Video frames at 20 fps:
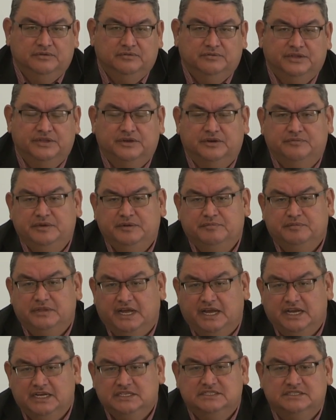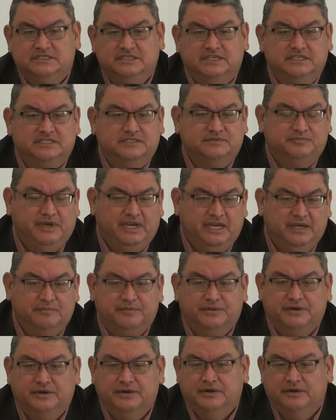whether it be plastics,
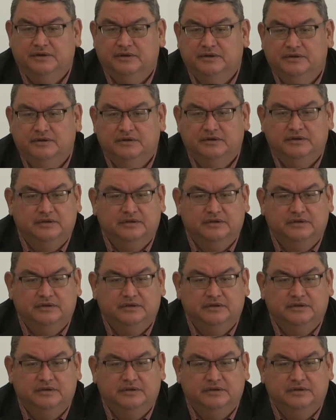paper,